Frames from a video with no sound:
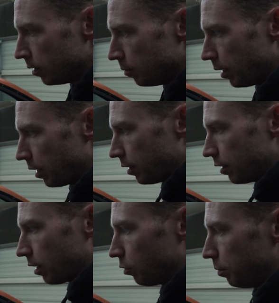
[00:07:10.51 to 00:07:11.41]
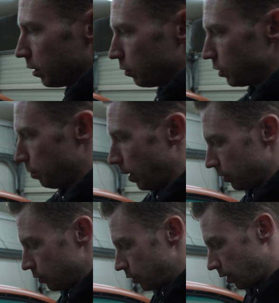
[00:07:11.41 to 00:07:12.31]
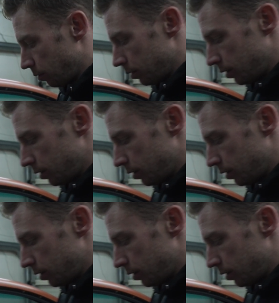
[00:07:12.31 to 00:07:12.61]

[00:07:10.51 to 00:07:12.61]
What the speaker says: But I think that could be a good spot to start with